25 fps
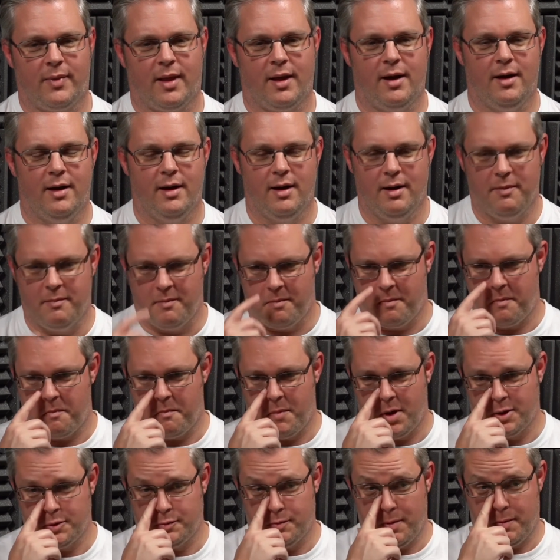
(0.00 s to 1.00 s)

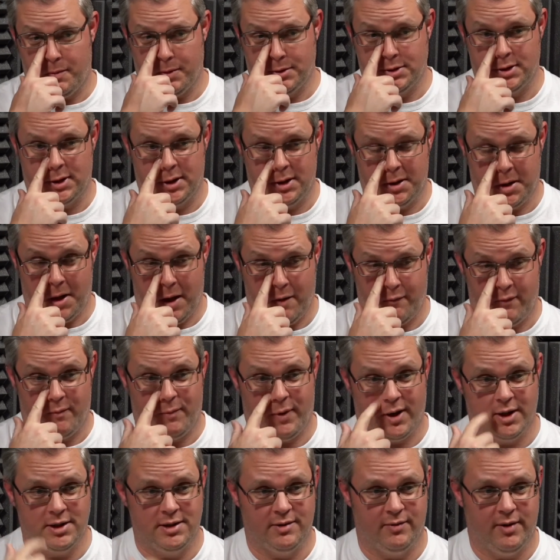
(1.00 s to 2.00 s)
Must remember to have a
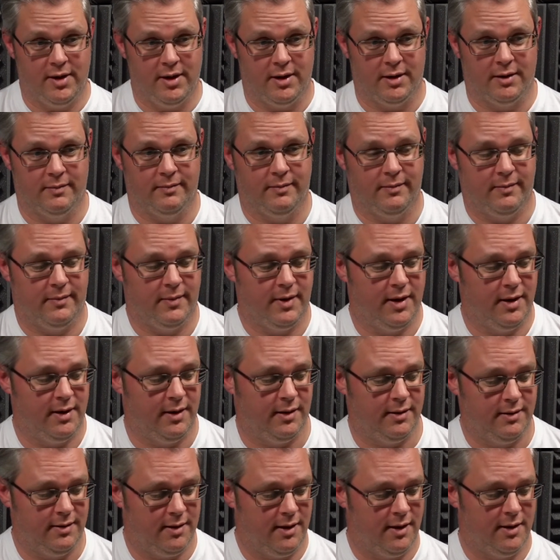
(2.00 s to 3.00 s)
bite to eat and
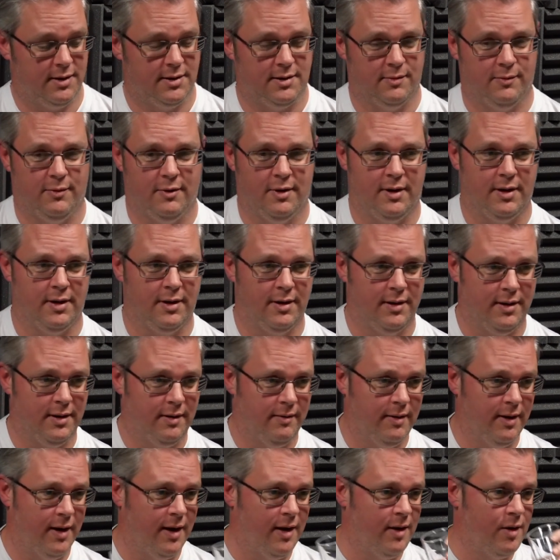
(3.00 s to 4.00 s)
a glass of water. There
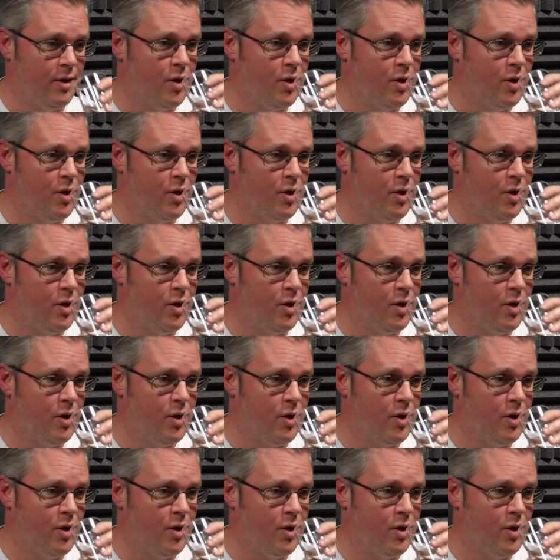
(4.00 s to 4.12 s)
we go.